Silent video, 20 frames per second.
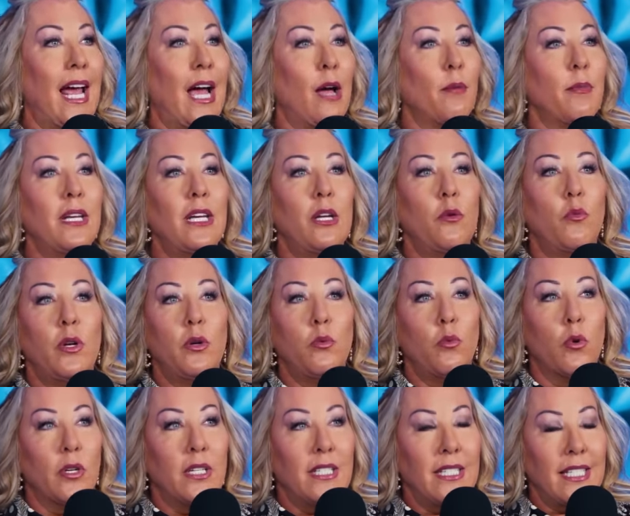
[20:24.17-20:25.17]
how many we
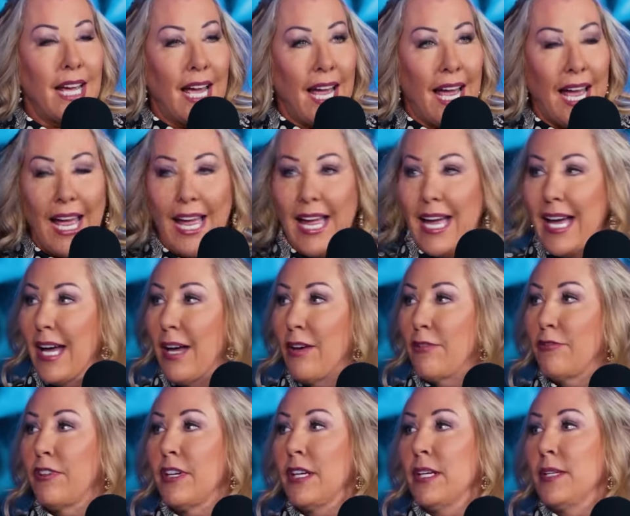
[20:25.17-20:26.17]
wanted to All
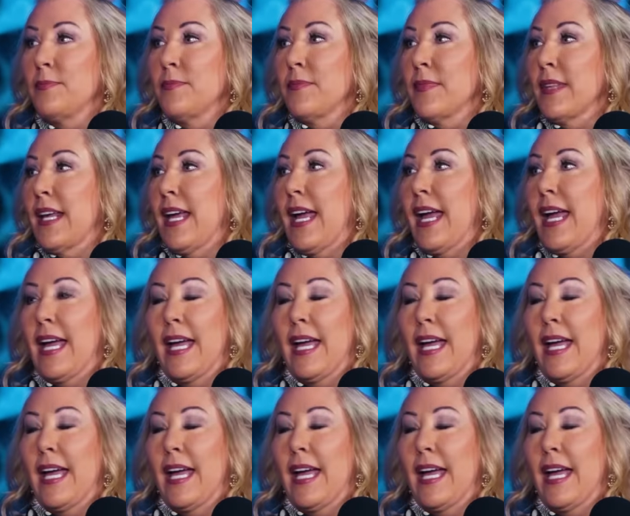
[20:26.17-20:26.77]
have the all the time